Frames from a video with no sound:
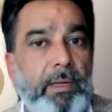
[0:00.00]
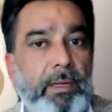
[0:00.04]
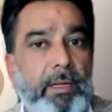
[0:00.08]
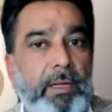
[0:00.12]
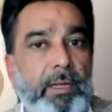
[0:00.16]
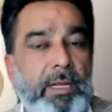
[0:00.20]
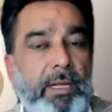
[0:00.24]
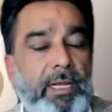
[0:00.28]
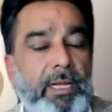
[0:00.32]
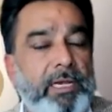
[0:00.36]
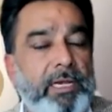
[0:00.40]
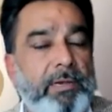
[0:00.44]

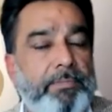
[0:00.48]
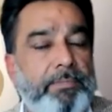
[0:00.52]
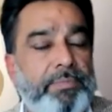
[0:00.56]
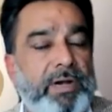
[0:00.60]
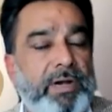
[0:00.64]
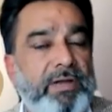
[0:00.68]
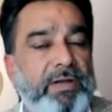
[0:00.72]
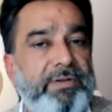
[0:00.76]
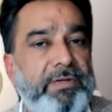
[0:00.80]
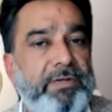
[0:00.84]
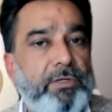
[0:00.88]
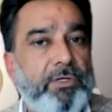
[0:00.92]
And in
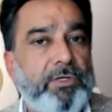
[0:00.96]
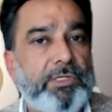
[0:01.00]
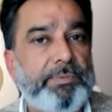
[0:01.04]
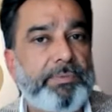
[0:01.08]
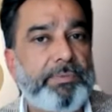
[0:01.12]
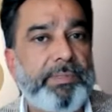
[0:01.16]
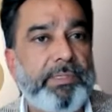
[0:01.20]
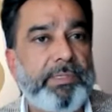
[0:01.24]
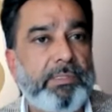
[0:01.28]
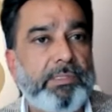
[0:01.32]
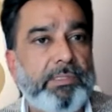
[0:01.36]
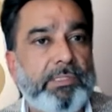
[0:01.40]
private
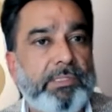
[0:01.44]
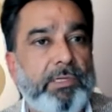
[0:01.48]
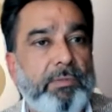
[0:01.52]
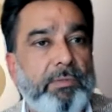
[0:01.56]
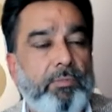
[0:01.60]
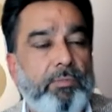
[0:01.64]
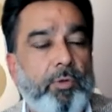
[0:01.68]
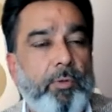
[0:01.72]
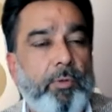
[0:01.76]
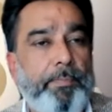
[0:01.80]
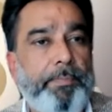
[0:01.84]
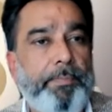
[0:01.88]
hospitals, the
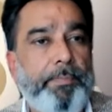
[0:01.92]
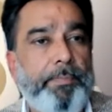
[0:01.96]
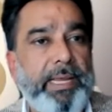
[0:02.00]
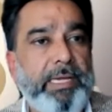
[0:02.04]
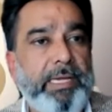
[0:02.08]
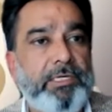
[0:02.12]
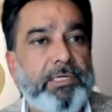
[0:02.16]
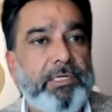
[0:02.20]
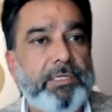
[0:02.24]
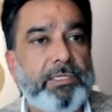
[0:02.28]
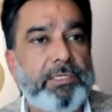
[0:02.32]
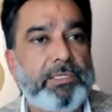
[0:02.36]
more
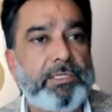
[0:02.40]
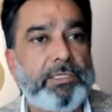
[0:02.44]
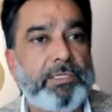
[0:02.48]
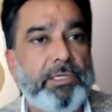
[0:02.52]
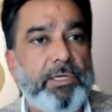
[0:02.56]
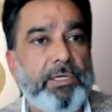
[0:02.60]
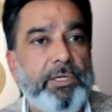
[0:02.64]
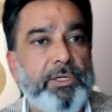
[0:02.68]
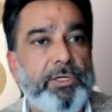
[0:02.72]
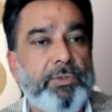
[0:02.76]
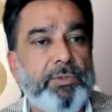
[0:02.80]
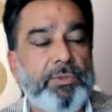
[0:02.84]
patients
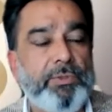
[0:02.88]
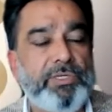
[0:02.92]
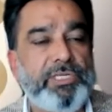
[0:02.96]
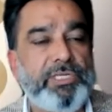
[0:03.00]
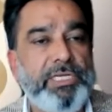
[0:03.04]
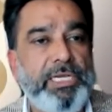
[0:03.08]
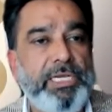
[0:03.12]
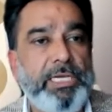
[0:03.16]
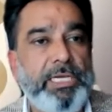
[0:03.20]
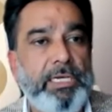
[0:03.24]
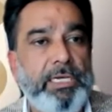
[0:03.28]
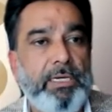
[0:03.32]
you
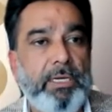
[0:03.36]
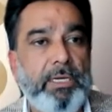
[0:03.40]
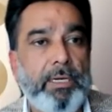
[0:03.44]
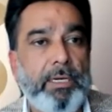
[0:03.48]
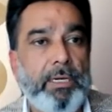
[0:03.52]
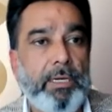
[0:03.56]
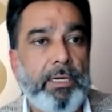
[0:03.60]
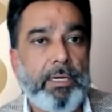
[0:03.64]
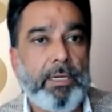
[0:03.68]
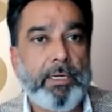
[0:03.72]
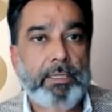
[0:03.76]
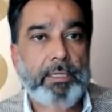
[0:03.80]
see,
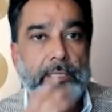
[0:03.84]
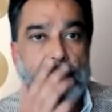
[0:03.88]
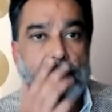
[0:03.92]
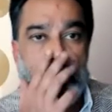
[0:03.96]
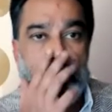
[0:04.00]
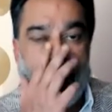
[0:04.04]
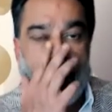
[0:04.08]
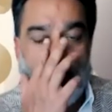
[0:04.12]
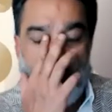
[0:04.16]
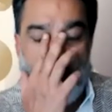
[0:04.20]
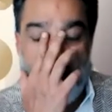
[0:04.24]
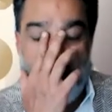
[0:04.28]
the
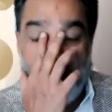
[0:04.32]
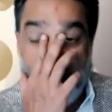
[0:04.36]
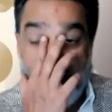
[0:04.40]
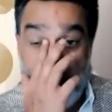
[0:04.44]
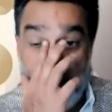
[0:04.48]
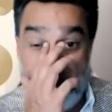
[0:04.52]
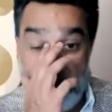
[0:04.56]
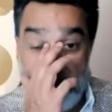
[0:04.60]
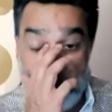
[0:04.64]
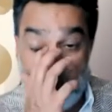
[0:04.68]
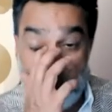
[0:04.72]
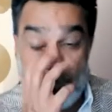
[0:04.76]
more
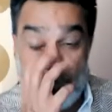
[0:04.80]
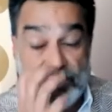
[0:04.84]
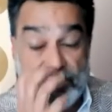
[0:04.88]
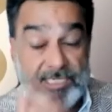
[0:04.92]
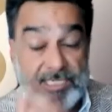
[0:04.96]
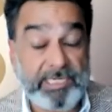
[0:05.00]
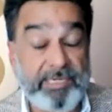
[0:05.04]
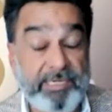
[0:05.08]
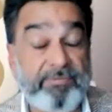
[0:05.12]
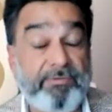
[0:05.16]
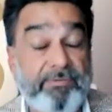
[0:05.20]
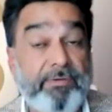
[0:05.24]
income you
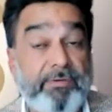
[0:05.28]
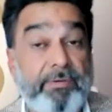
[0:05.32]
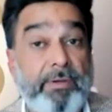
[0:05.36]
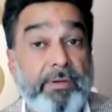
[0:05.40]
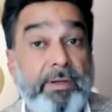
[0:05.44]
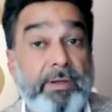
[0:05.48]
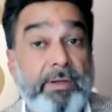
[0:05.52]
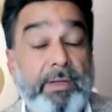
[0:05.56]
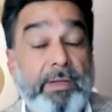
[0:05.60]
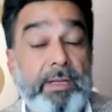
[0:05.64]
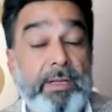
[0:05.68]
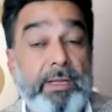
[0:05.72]
receive.
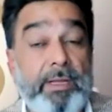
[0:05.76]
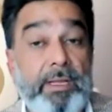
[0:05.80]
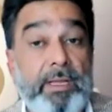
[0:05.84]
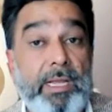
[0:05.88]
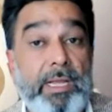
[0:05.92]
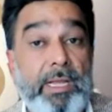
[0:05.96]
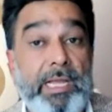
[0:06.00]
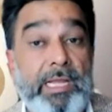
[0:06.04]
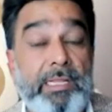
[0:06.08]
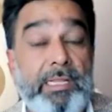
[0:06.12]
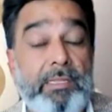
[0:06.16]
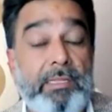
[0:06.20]

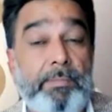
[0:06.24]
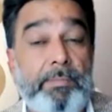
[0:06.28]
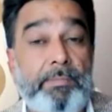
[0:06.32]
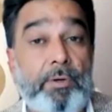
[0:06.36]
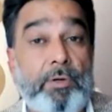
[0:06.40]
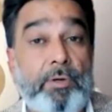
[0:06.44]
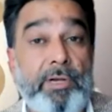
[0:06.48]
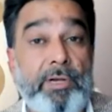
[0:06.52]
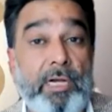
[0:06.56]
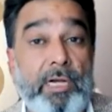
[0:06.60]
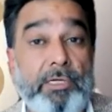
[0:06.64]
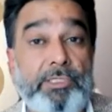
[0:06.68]
And the
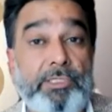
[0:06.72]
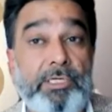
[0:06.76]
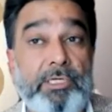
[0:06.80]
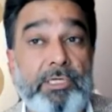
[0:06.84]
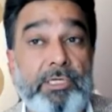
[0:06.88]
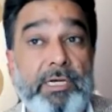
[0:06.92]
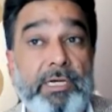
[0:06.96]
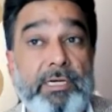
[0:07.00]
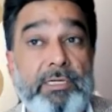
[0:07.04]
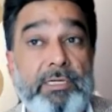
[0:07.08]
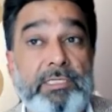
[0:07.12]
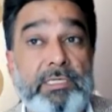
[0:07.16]
production
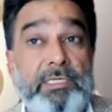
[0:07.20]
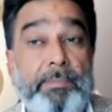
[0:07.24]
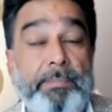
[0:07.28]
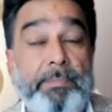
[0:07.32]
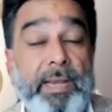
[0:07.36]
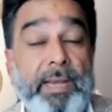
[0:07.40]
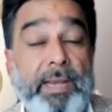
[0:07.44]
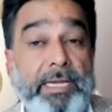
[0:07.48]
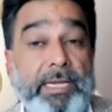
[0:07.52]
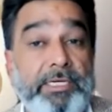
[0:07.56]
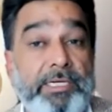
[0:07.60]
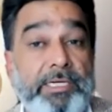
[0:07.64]
and
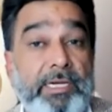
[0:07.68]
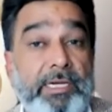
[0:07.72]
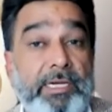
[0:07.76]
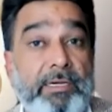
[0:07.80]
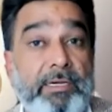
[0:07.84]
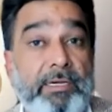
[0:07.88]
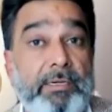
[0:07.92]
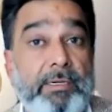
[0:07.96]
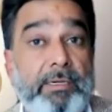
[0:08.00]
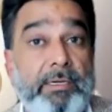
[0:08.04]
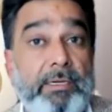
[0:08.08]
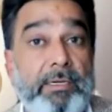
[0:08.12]
supply chain
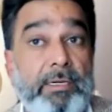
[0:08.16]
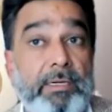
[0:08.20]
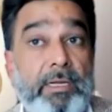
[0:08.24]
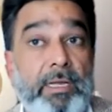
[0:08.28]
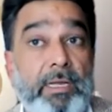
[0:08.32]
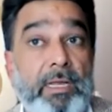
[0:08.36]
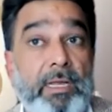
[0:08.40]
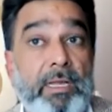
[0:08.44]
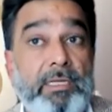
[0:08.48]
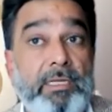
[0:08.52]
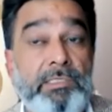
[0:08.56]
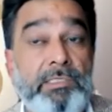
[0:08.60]

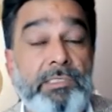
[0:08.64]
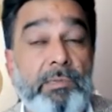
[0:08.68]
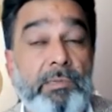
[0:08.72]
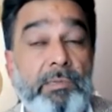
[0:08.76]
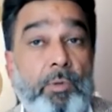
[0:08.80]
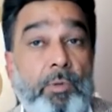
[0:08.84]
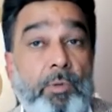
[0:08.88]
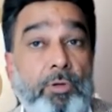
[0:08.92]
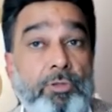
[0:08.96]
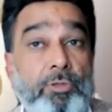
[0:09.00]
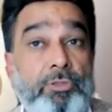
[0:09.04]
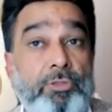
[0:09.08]
is the
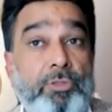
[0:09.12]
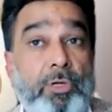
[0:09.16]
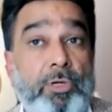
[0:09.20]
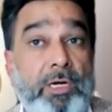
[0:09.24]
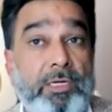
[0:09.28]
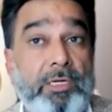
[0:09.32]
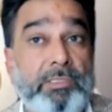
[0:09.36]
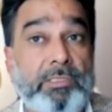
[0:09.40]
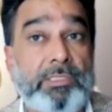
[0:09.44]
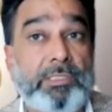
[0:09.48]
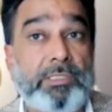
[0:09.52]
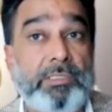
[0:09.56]
more
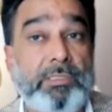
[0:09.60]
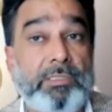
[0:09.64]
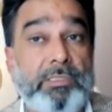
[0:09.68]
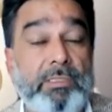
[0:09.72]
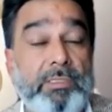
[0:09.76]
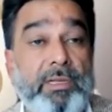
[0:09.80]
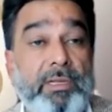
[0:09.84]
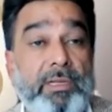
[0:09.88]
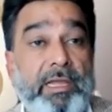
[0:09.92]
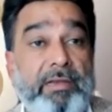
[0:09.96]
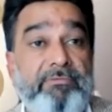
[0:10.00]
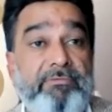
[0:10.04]
drugs
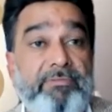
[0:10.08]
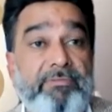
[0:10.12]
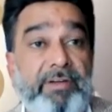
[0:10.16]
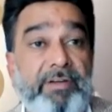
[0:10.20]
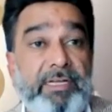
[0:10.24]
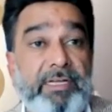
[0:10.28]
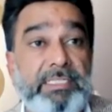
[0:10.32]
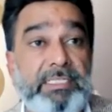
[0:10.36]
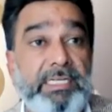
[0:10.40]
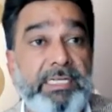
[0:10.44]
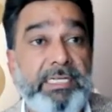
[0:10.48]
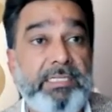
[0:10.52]
and
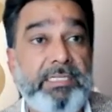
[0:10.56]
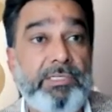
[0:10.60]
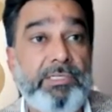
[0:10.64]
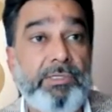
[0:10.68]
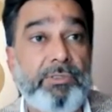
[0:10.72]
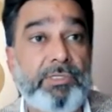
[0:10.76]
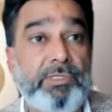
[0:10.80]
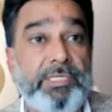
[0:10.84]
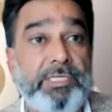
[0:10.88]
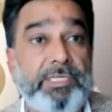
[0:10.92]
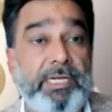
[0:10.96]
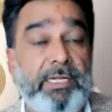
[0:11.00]
vaccines you
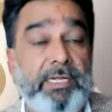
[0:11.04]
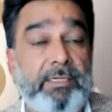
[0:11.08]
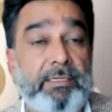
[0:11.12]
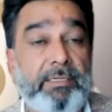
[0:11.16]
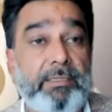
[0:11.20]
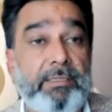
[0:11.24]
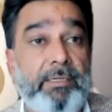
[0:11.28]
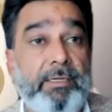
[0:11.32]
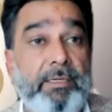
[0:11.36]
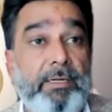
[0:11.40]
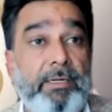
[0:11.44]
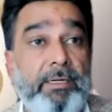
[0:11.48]
sell,
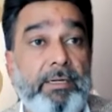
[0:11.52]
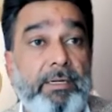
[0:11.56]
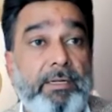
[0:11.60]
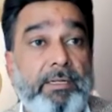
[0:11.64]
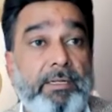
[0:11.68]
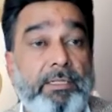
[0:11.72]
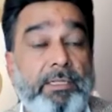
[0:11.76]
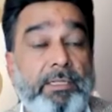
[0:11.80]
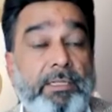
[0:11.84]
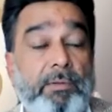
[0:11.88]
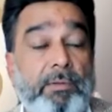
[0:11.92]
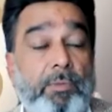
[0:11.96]

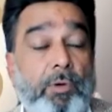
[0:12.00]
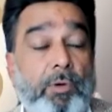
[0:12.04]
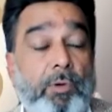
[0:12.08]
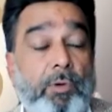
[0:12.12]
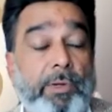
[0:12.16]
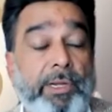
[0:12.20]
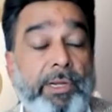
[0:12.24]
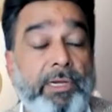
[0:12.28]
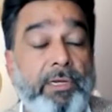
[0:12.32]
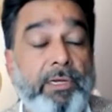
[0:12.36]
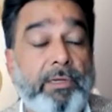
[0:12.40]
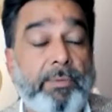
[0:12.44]
the more
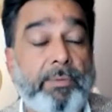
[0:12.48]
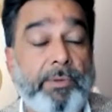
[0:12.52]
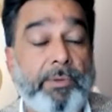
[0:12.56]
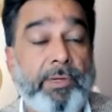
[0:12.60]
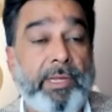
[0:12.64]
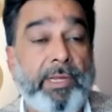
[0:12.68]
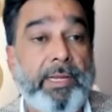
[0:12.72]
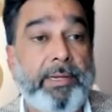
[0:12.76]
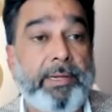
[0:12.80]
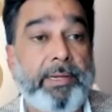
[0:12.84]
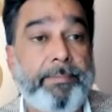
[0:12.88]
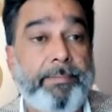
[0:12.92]
income you
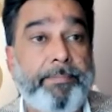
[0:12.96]
get.